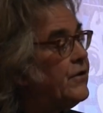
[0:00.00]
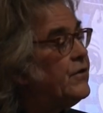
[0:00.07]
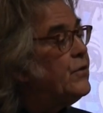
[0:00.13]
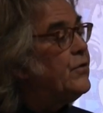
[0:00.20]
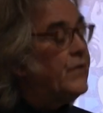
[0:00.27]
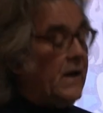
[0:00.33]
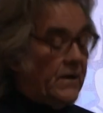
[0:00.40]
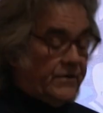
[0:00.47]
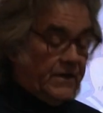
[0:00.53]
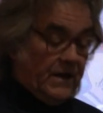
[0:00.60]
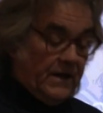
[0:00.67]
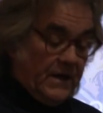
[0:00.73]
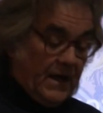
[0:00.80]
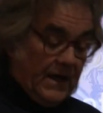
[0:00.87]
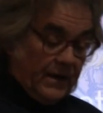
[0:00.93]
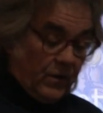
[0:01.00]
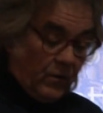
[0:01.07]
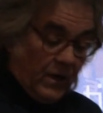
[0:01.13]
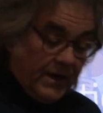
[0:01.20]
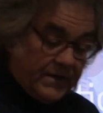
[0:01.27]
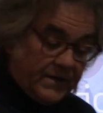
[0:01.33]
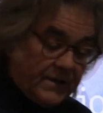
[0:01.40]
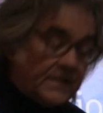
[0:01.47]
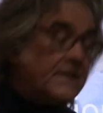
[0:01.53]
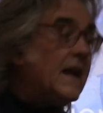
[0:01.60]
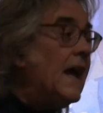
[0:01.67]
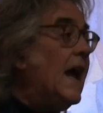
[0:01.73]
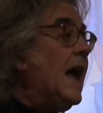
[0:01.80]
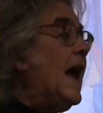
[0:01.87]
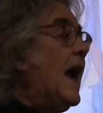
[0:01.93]
to 2009 crisis,
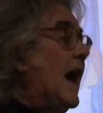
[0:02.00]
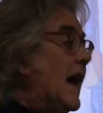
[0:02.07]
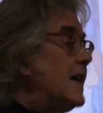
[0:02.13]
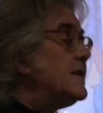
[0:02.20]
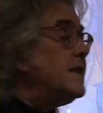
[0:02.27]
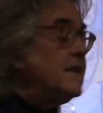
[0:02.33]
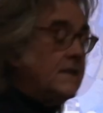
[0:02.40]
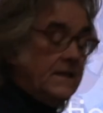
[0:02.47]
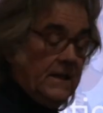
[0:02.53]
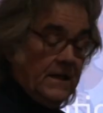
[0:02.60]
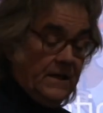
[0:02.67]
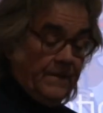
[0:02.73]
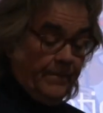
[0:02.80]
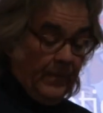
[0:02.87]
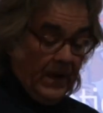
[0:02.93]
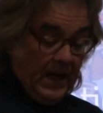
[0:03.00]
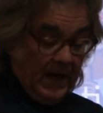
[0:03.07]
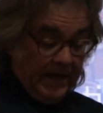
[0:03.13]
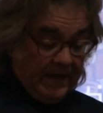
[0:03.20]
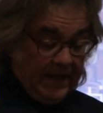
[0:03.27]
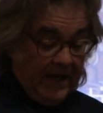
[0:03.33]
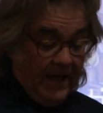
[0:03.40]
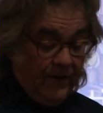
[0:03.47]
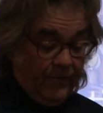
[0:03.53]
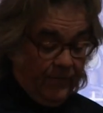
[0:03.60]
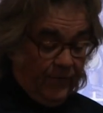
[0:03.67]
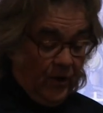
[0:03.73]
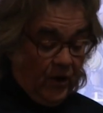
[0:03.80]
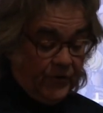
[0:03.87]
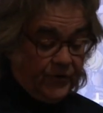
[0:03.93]
as it did again
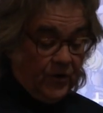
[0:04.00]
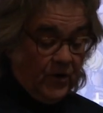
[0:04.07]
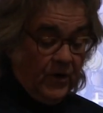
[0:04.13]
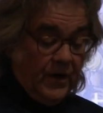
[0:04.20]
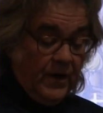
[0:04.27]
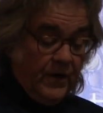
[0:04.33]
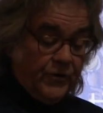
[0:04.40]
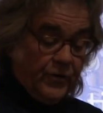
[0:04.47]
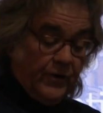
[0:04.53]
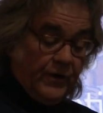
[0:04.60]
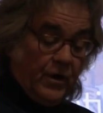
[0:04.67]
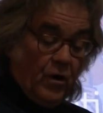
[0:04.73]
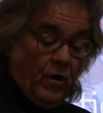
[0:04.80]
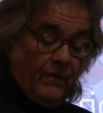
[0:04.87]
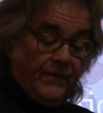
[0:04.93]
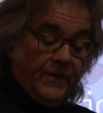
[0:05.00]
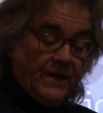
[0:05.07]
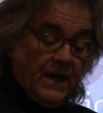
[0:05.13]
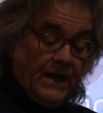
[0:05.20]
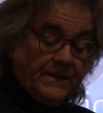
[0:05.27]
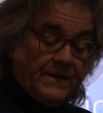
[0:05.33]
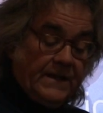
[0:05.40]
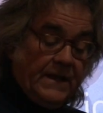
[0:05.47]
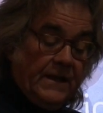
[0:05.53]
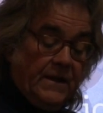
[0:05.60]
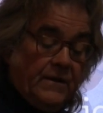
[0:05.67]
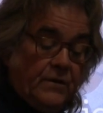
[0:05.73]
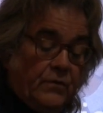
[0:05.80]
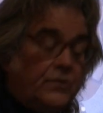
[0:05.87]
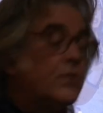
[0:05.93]
falter during the COVID-19
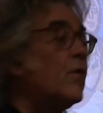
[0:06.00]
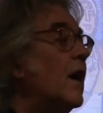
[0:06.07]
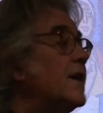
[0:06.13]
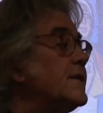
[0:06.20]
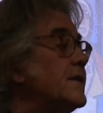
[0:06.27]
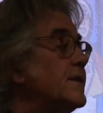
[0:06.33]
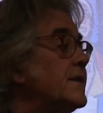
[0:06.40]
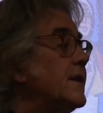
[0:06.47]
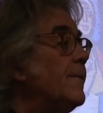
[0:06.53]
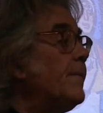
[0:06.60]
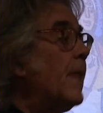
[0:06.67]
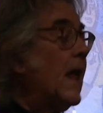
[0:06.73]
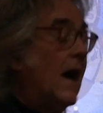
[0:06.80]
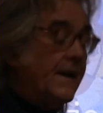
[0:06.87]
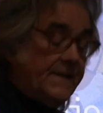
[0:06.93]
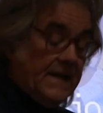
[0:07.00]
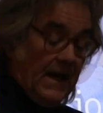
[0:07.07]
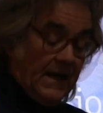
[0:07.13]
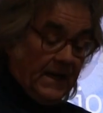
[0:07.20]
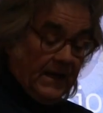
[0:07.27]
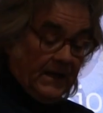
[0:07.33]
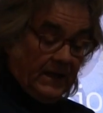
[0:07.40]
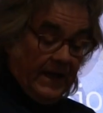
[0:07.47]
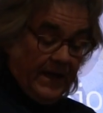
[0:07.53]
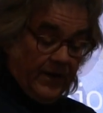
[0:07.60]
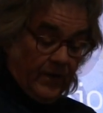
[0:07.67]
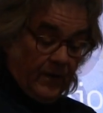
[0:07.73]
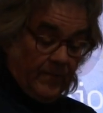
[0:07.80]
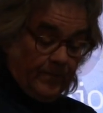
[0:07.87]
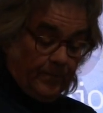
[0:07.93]
induced crisis a decade
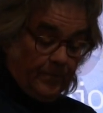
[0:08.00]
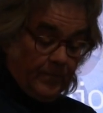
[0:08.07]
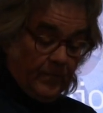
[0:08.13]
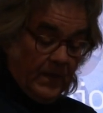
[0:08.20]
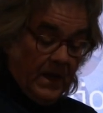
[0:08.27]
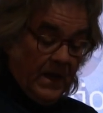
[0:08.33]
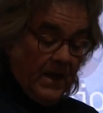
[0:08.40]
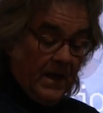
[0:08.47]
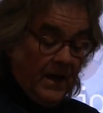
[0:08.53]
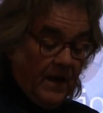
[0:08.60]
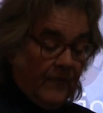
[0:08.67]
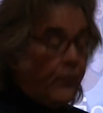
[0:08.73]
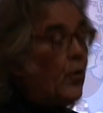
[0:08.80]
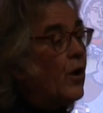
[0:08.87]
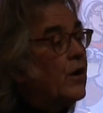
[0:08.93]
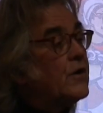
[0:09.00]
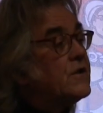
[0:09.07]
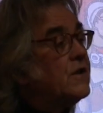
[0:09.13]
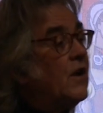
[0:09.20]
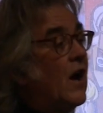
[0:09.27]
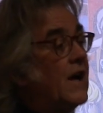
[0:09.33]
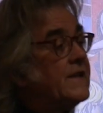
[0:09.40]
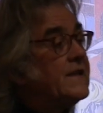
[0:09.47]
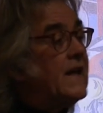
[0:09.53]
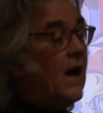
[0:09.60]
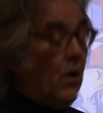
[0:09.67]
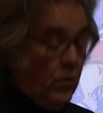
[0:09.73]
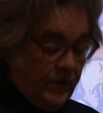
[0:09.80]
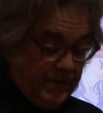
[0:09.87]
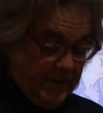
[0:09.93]
later. If workers lost
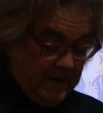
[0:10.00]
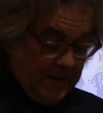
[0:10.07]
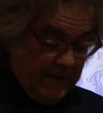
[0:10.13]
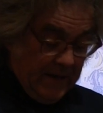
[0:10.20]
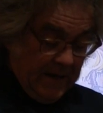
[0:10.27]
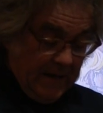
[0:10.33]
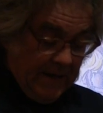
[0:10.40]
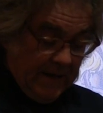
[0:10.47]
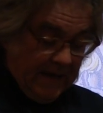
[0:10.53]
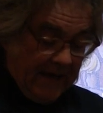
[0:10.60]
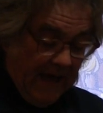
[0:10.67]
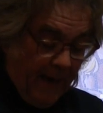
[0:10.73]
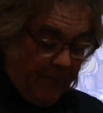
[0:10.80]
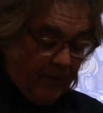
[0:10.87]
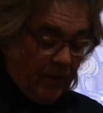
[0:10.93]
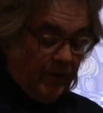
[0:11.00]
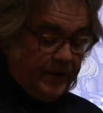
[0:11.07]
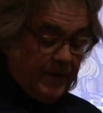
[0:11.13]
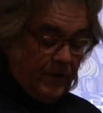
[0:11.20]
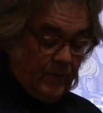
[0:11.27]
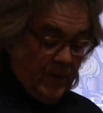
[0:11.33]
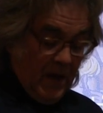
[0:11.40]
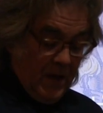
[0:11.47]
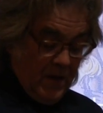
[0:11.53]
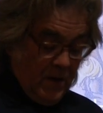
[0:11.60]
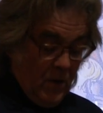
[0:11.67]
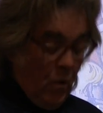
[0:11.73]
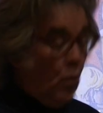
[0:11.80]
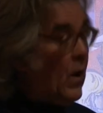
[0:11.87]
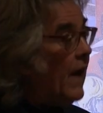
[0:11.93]
out, capital did
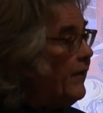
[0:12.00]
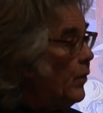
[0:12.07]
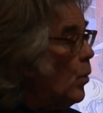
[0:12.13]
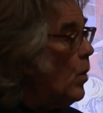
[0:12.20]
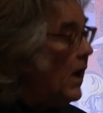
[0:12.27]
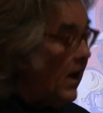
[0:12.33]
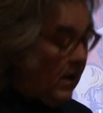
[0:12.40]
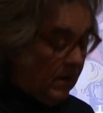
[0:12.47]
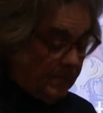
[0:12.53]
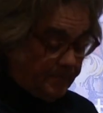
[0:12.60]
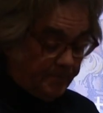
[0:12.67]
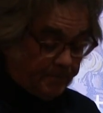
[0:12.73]
rather well.